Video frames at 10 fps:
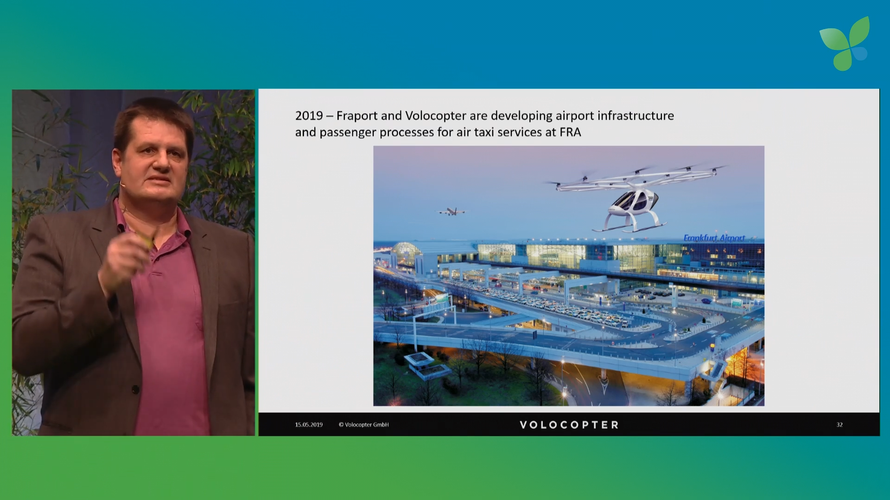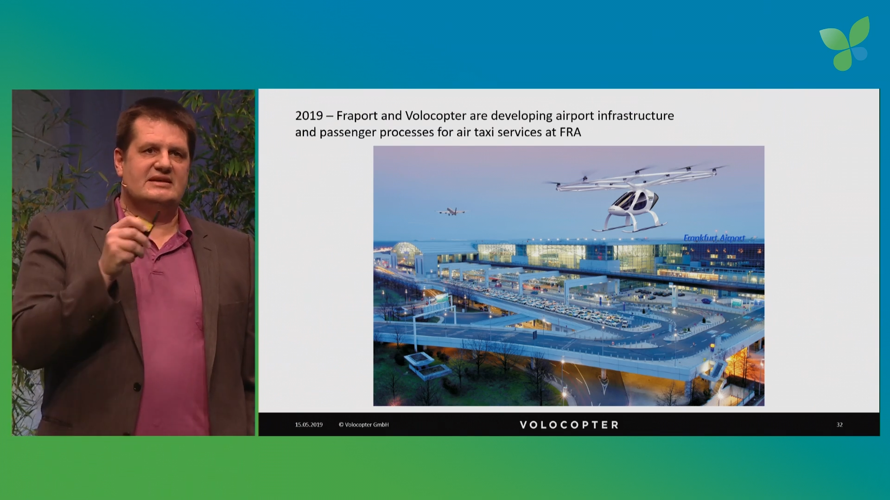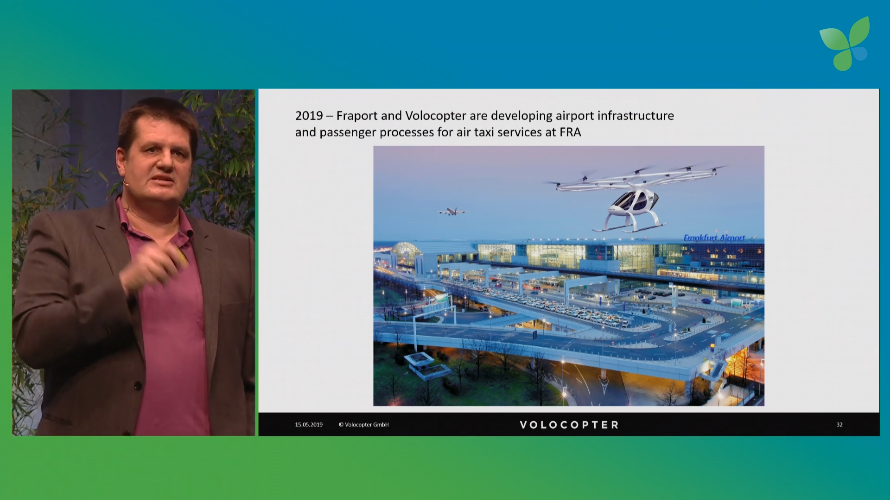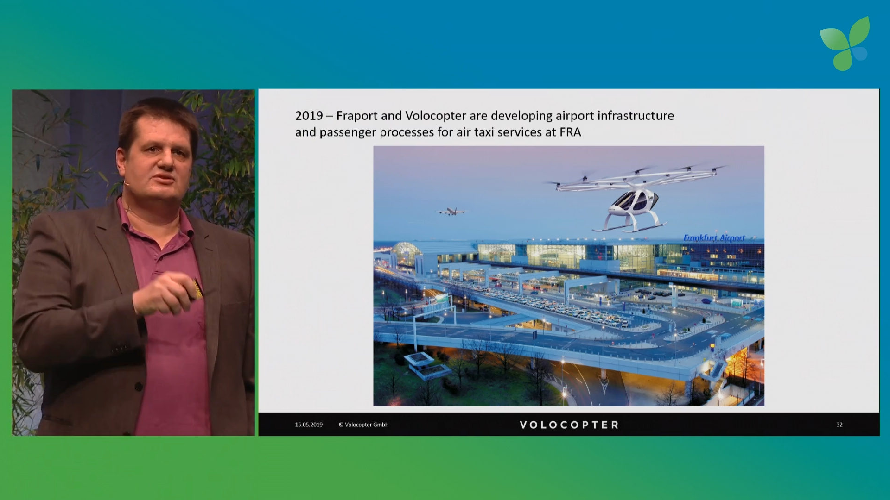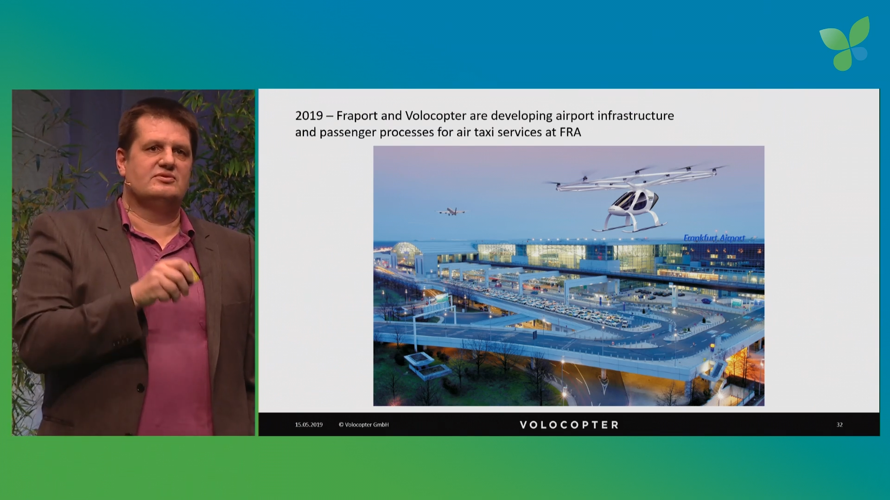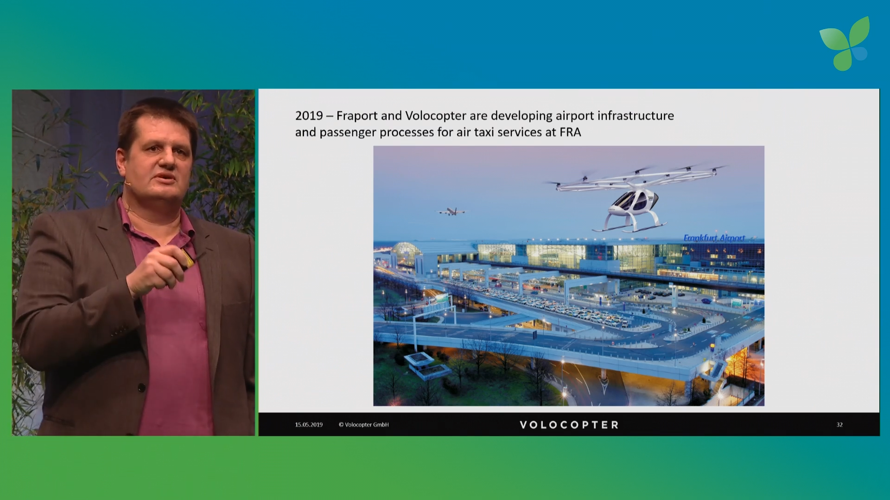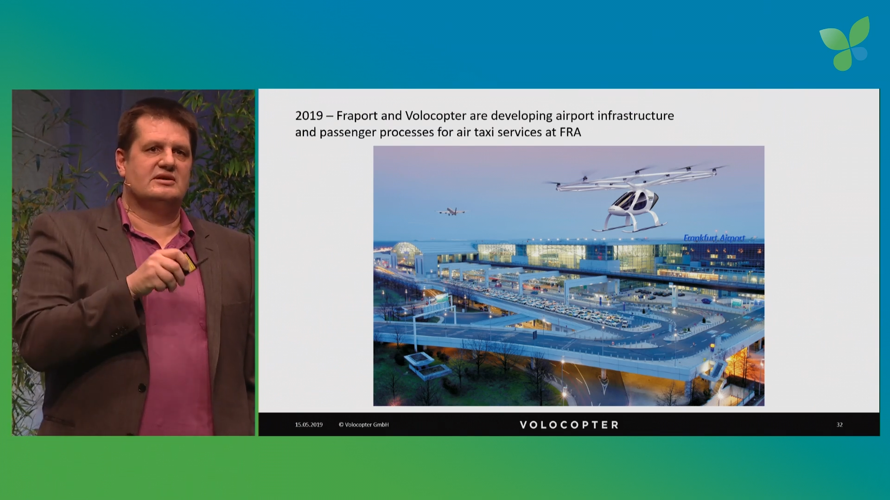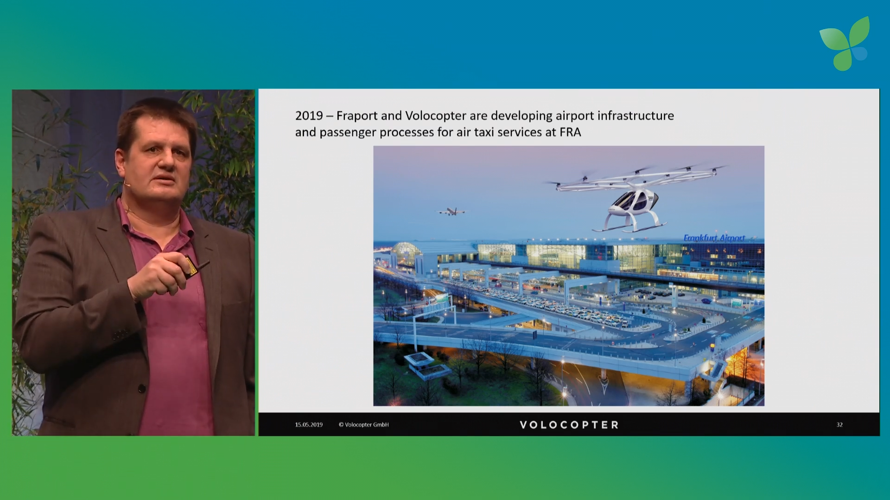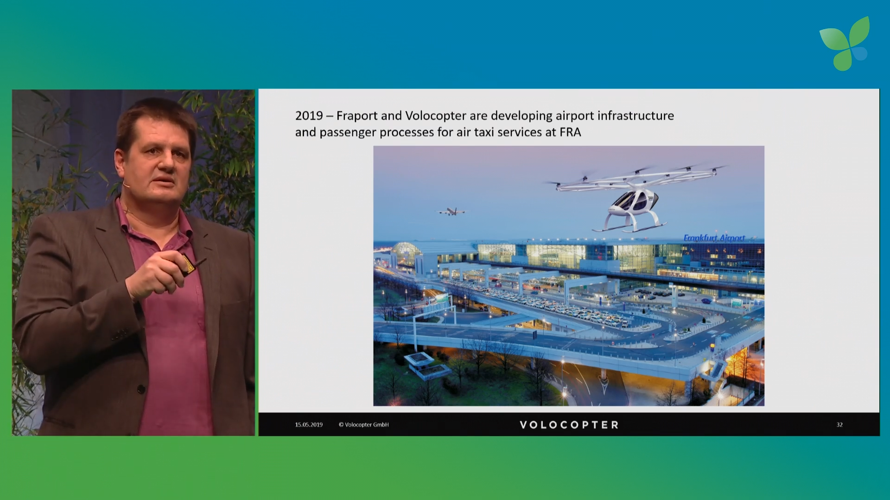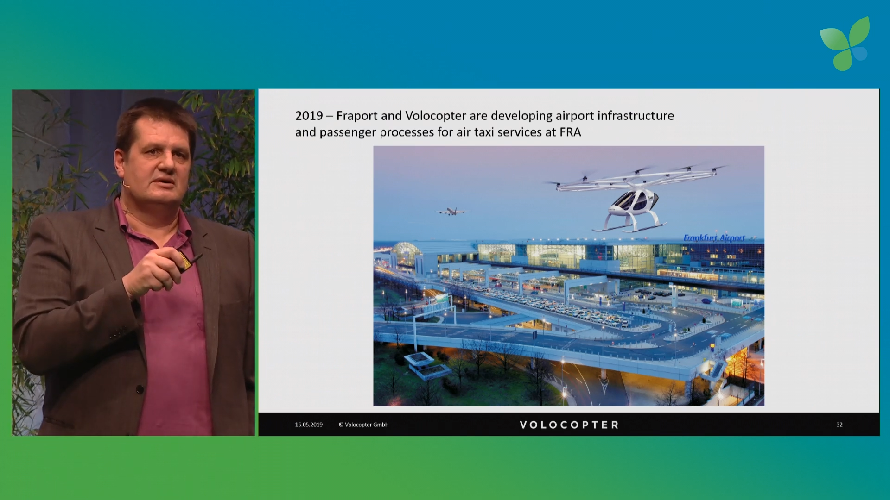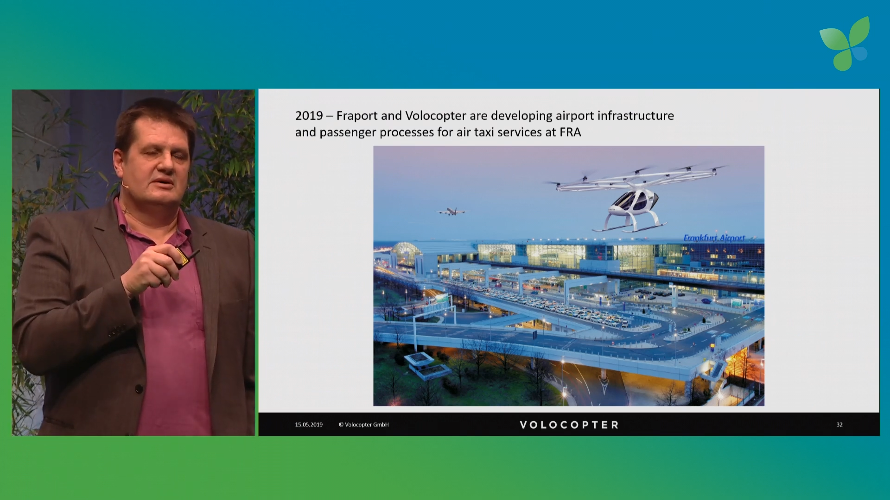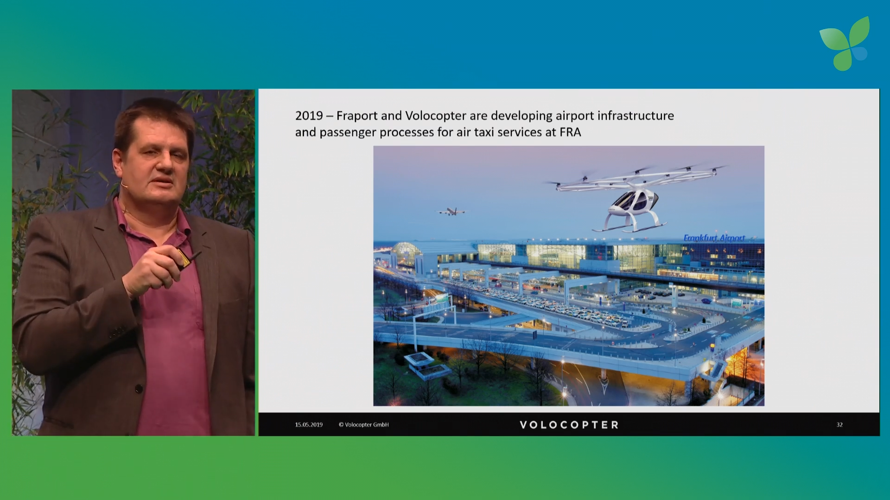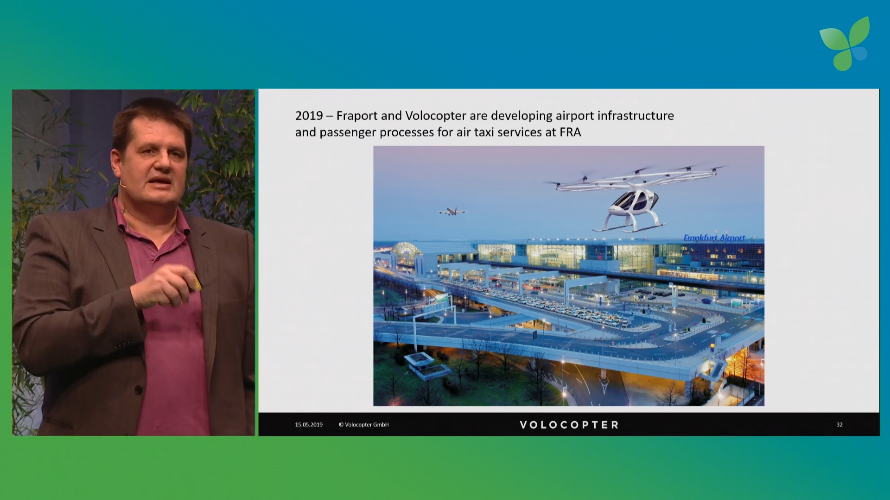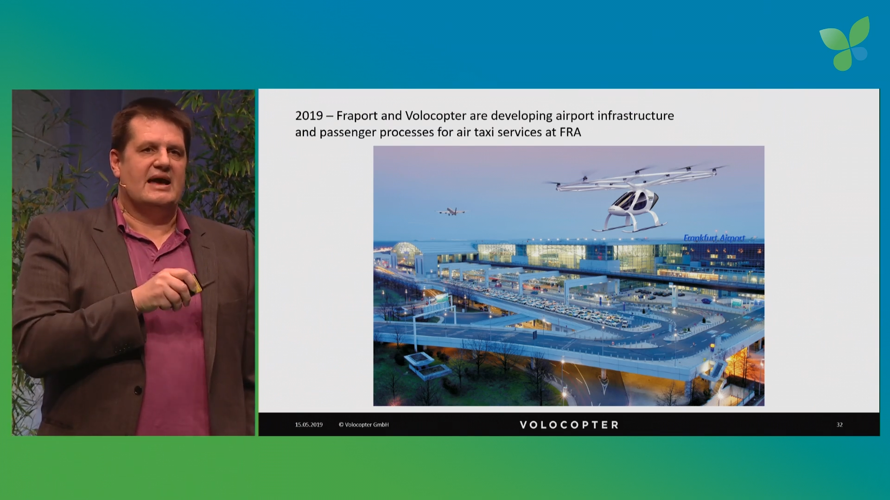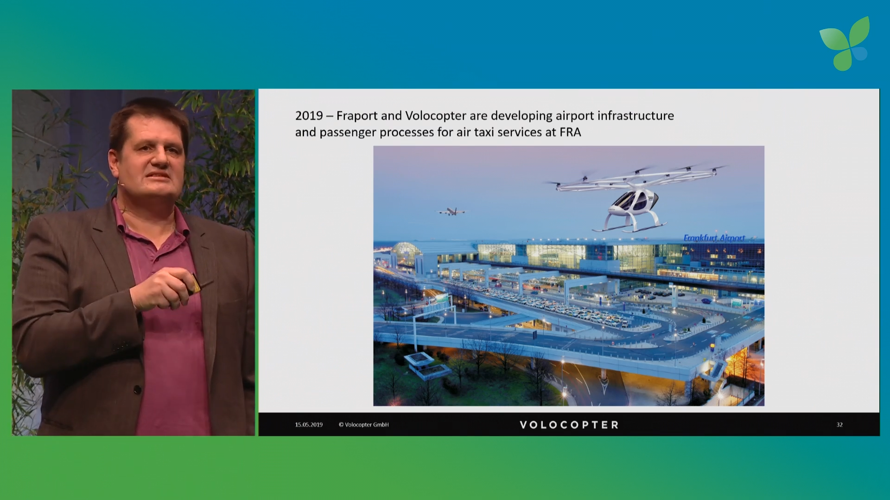into the
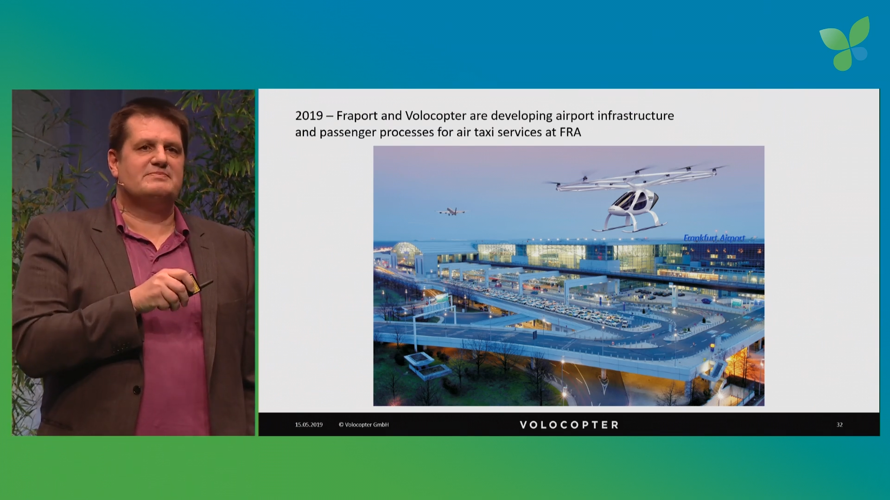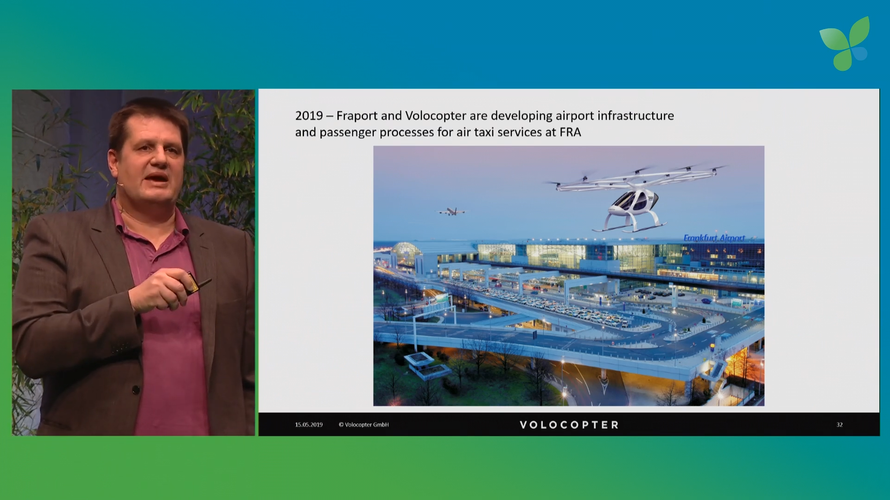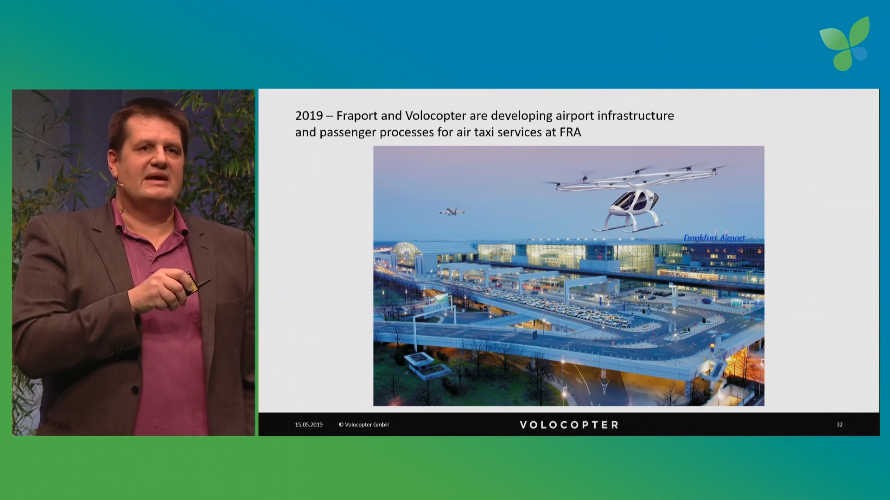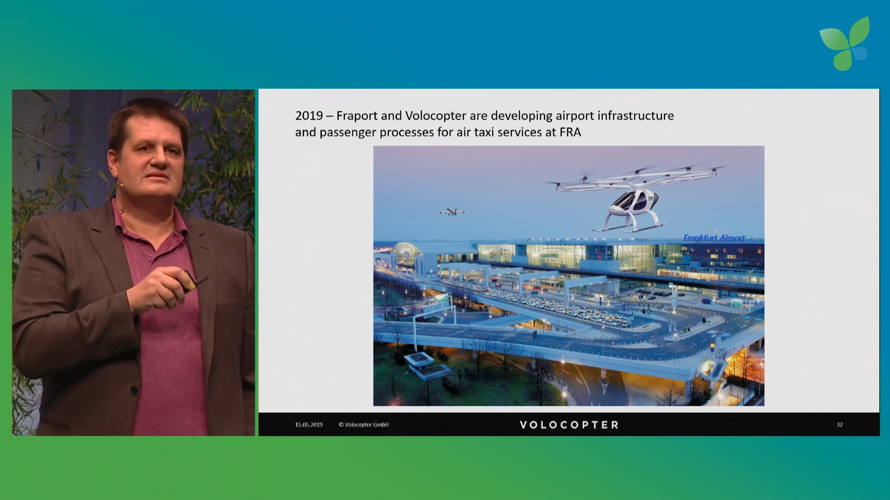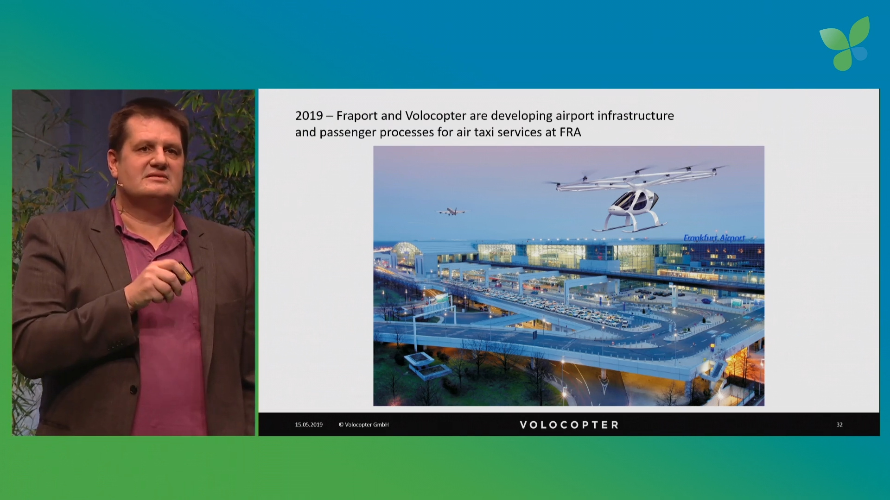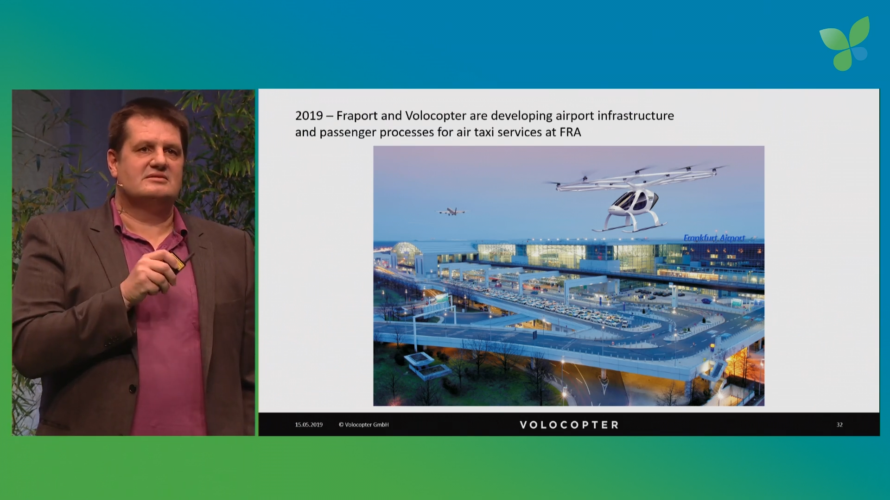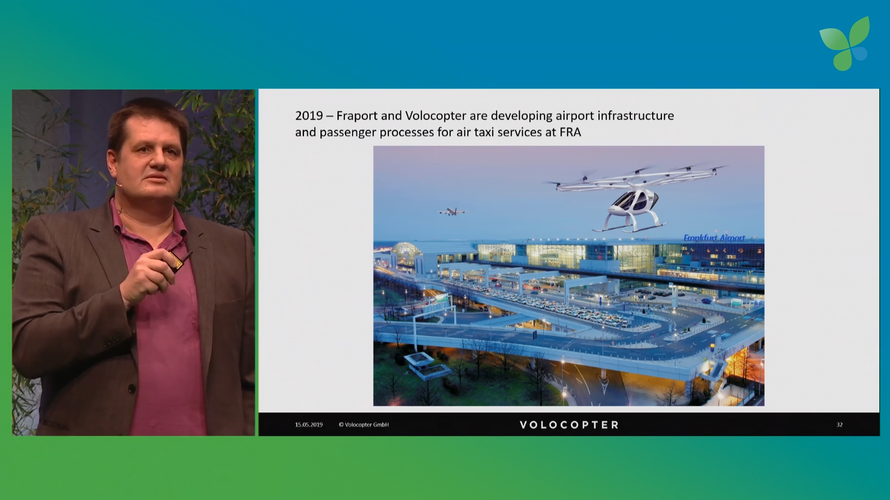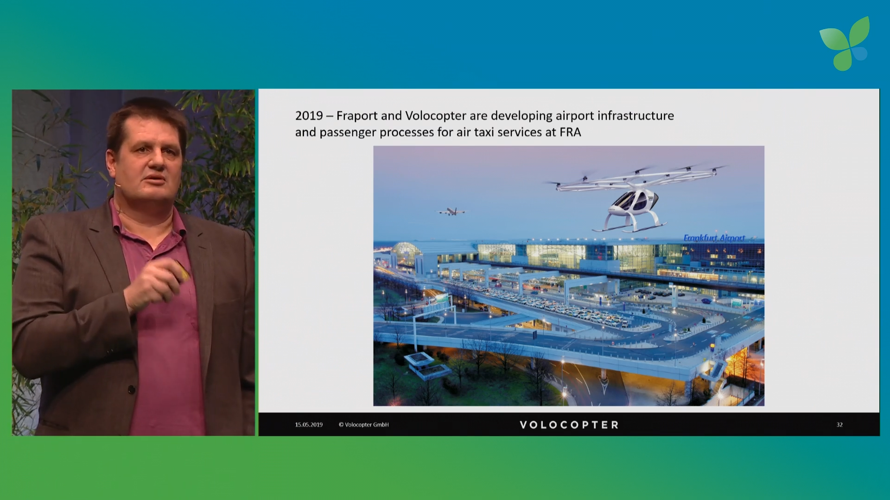airspace